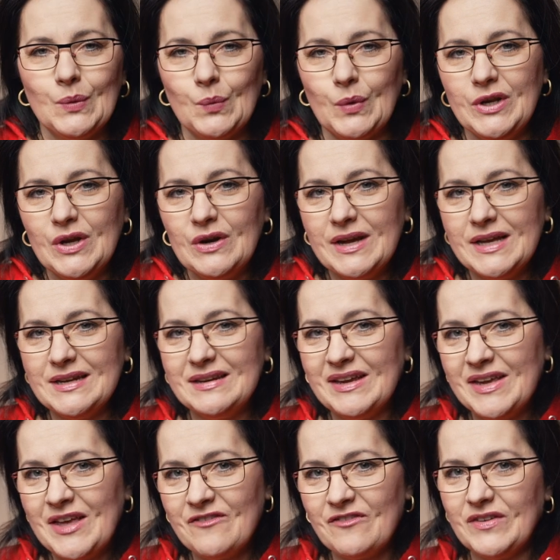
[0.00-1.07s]
When you are
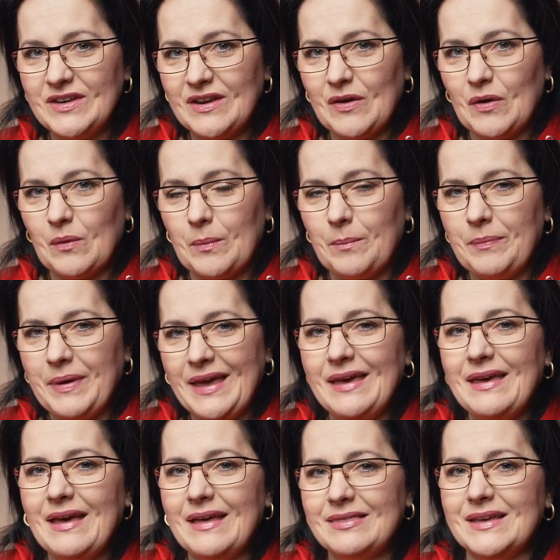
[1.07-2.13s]
editing a video,
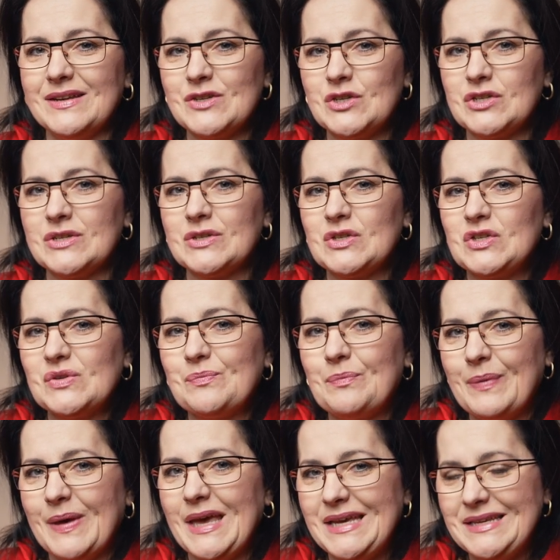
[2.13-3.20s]
pay attention to
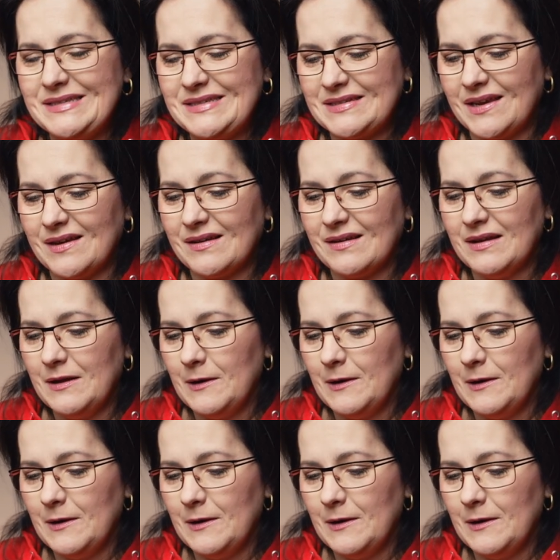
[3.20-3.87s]
pacing.